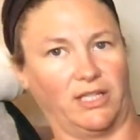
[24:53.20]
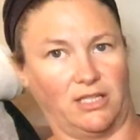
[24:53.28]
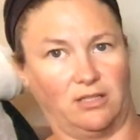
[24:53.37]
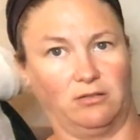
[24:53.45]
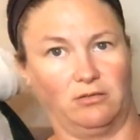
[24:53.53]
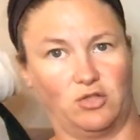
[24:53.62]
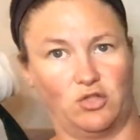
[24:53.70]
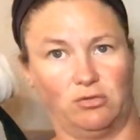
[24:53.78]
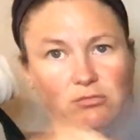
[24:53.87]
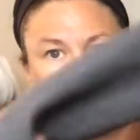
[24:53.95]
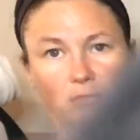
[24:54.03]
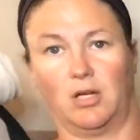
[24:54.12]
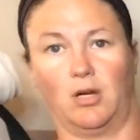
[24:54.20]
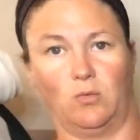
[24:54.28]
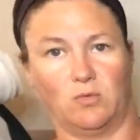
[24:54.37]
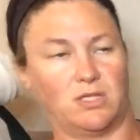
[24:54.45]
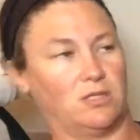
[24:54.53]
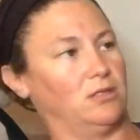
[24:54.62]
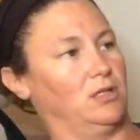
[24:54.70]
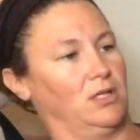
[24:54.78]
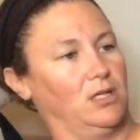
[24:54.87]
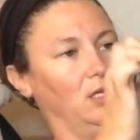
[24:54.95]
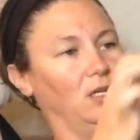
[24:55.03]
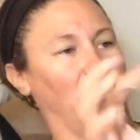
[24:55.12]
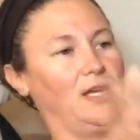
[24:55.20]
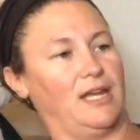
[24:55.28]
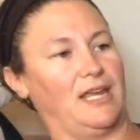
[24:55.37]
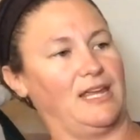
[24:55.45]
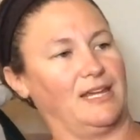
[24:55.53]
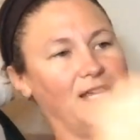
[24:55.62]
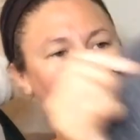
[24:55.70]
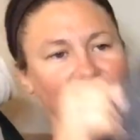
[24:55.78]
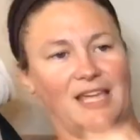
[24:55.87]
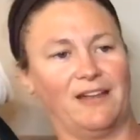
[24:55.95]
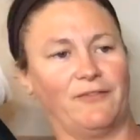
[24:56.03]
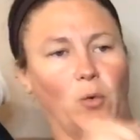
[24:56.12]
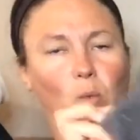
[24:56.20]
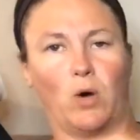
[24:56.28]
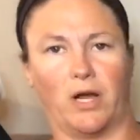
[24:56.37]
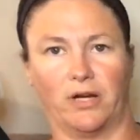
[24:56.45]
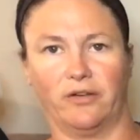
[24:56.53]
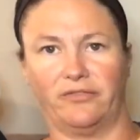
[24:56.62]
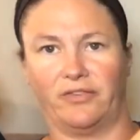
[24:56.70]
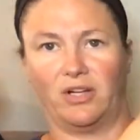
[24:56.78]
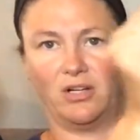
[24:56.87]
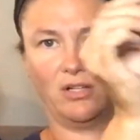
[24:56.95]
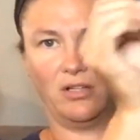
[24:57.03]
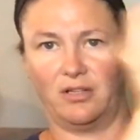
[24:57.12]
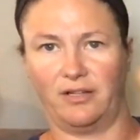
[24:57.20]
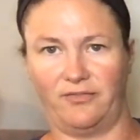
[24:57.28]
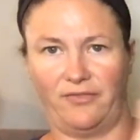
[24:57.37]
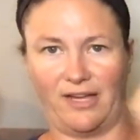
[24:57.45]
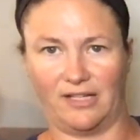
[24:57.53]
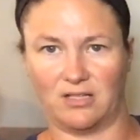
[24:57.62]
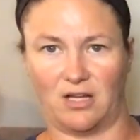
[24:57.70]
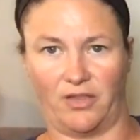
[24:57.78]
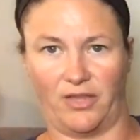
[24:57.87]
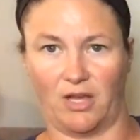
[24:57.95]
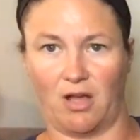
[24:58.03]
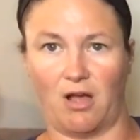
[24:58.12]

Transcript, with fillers: looking coat. It has kind of a waterfall effect on the